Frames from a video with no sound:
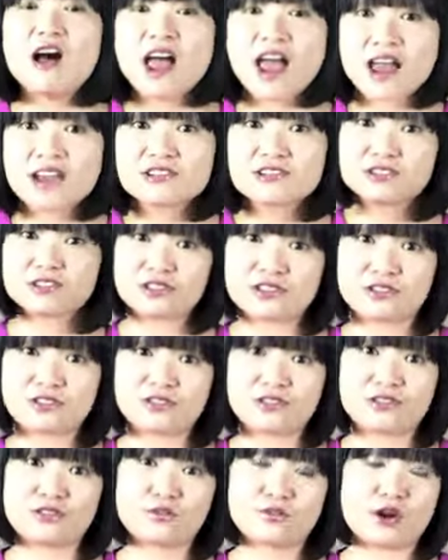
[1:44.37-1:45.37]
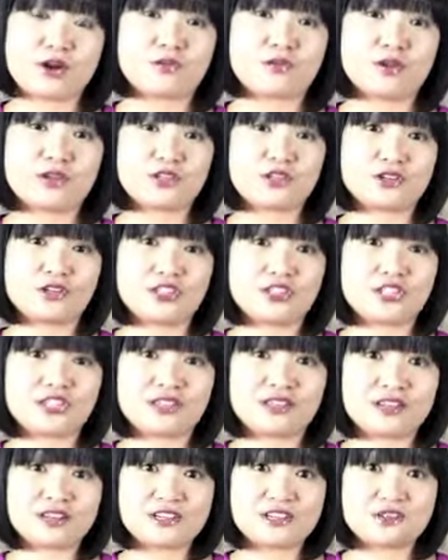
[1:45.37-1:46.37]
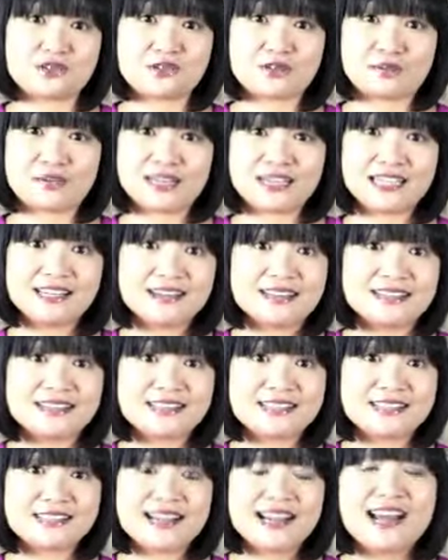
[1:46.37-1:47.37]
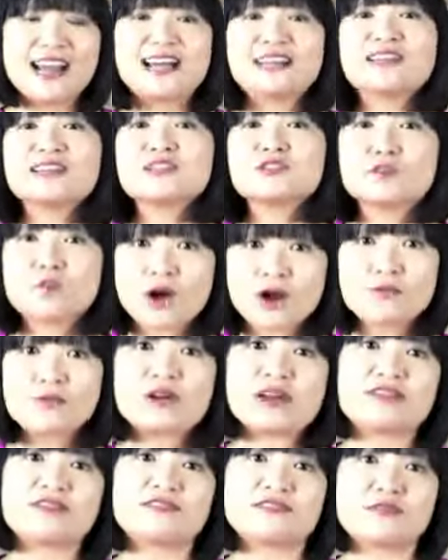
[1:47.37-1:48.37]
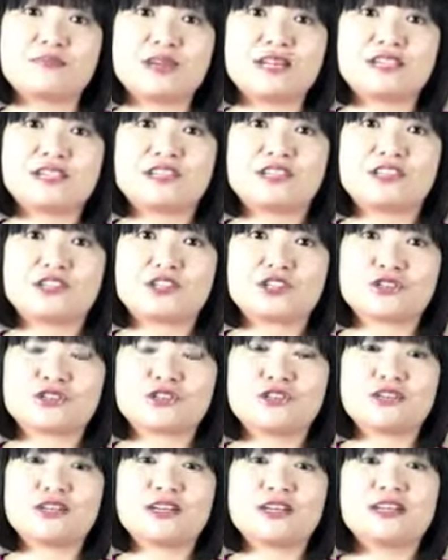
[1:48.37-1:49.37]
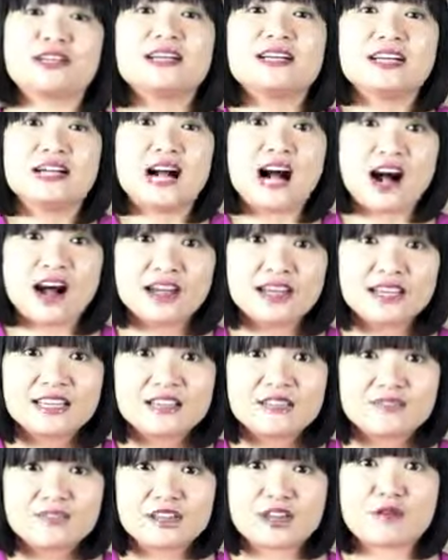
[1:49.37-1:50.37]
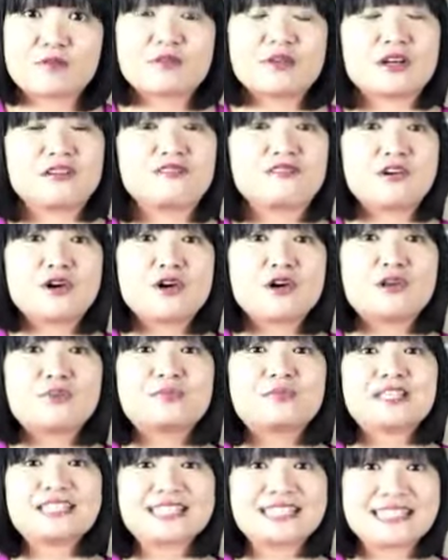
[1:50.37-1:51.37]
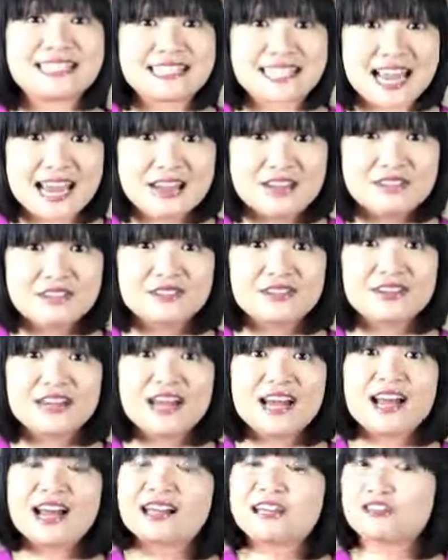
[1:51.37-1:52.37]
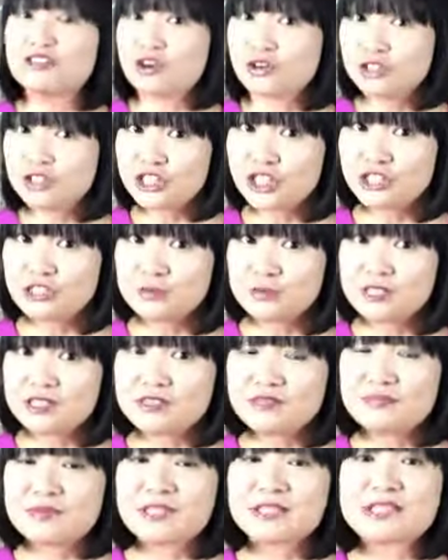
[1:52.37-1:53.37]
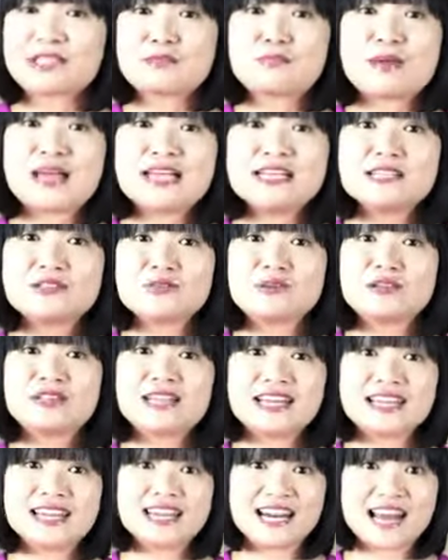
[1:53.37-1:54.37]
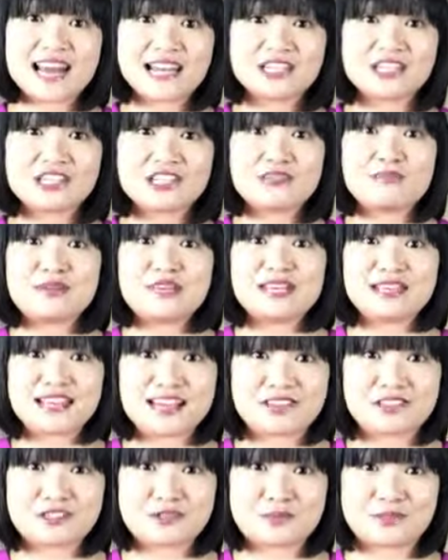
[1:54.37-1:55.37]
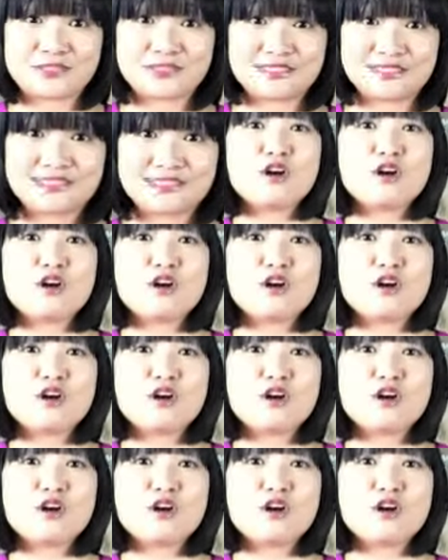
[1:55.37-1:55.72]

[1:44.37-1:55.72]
and also through the one-on-one coaching that I do with my clients. And that's one way for me to ensure that I give them a forum that's safe, no judgment, but a space where they can actually be accountable.